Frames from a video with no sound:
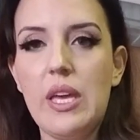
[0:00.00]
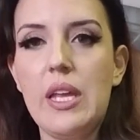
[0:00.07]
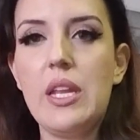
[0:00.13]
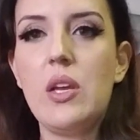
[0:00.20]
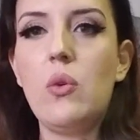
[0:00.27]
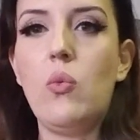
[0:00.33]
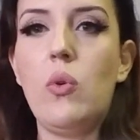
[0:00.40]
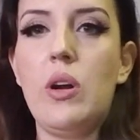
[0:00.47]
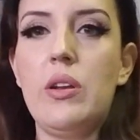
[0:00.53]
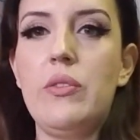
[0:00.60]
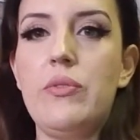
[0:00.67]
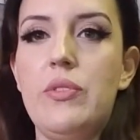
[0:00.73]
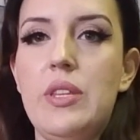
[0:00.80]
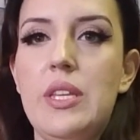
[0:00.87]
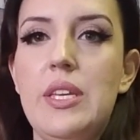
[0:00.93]
getting one
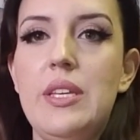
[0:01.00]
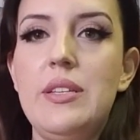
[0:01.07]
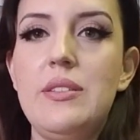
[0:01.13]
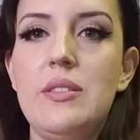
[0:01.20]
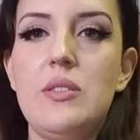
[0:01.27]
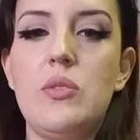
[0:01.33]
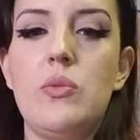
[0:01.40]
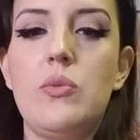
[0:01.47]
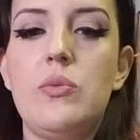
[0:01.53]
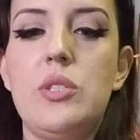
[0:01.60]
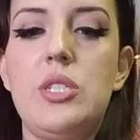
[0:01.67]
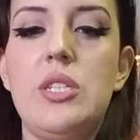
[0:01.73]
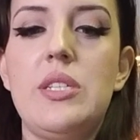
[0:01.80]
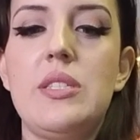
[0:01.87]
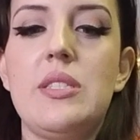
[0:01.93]
of these,
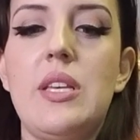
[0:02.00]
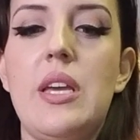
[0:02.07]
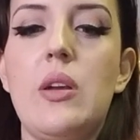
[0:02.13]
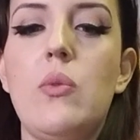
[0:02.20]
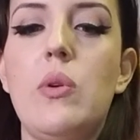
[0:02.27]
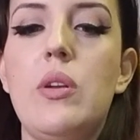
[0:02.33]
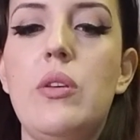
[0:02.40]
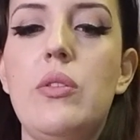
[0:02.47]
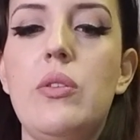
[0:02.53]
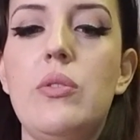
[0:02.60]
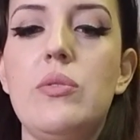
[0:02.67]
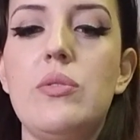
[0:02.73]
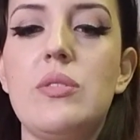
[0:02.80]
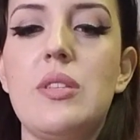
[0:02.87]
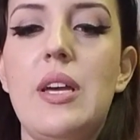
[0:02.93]
which is like one of
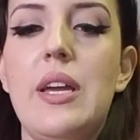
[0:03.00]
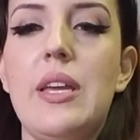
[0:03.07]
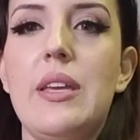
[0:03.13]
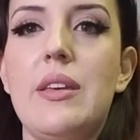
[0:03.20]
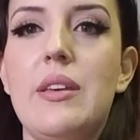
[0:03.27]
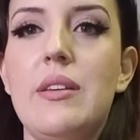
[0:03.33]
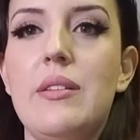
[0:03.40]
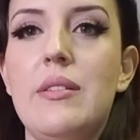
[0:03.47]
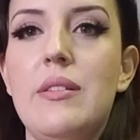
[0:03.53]
those like